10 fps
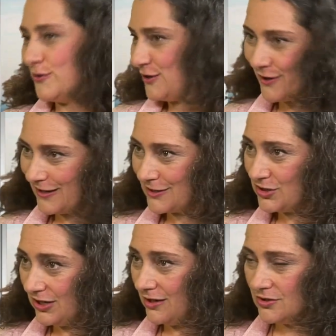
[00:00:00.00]
Stock
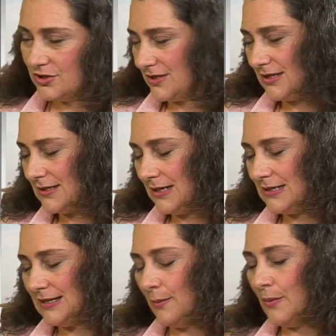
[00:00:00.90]
Exchange, just as an
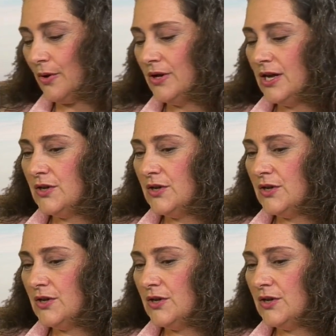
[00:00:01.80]
example.